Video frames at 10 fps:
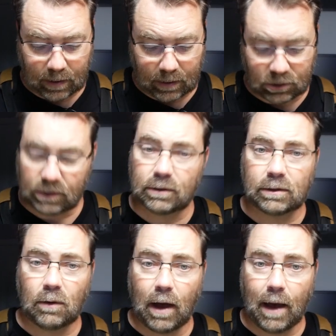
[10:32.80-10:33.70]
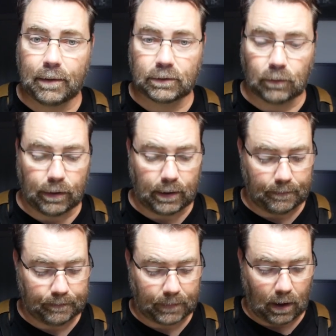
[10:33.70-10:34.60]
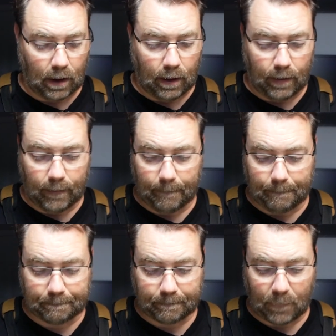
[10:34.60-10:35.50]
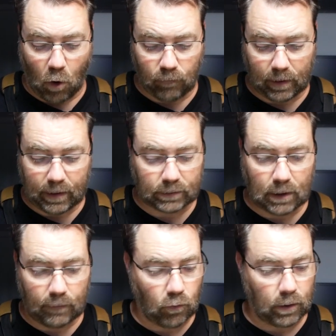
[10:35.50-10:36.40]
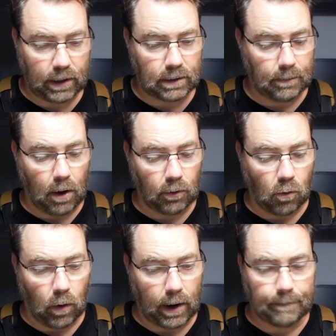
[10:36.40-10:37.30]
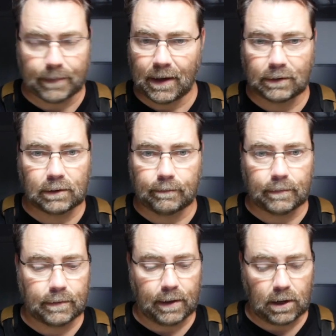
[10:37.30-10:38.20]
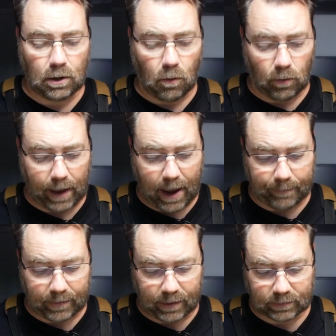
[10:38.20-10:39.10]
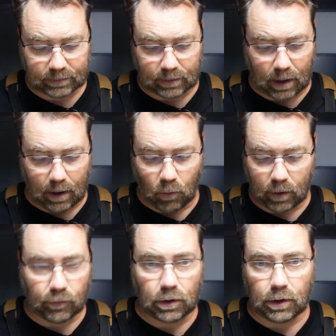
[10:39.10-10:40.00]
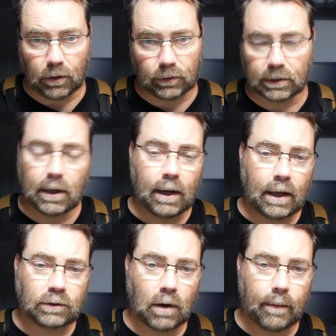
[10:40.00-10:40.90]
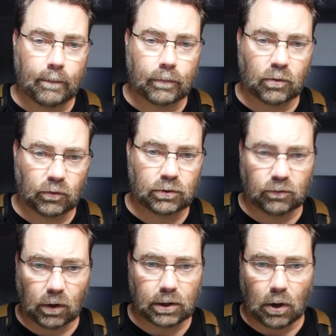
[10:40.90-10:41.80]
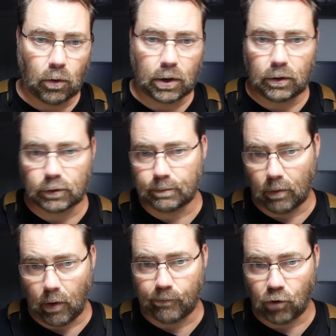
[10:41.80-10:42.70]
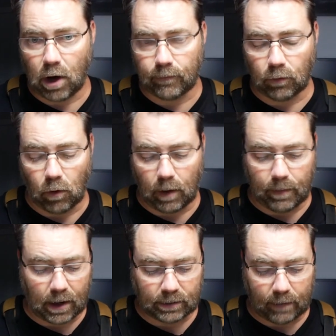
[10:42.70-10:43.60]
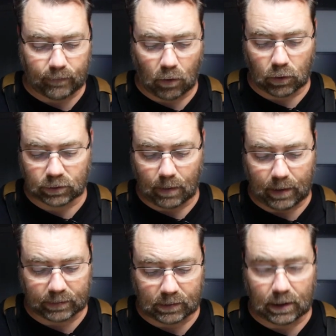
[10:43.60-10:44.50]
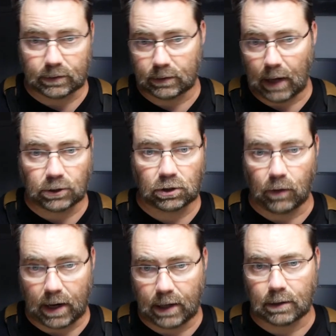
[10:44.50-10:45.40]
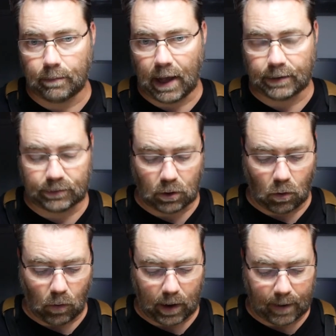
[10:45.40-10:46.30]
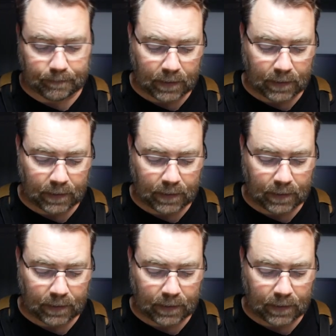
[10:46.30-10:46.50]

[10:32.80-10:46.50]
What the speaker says: just to see what happens with it. Hopefully this stuff won't eat the model away. That's the thing you don't want to happen. This whatever you use, that's why I really don't want to use brake fluid, because I've heard some incidences actually will eat the plastic away.